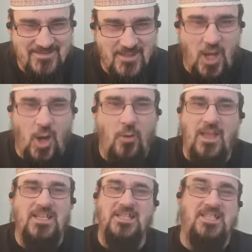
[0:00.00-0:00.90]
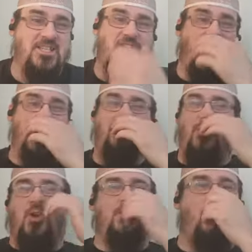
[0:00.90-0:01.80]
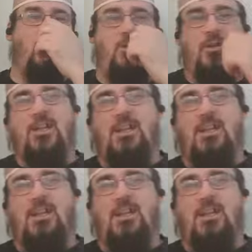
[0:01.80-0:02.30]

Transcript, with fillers: Oh, they, it's entirely plausible.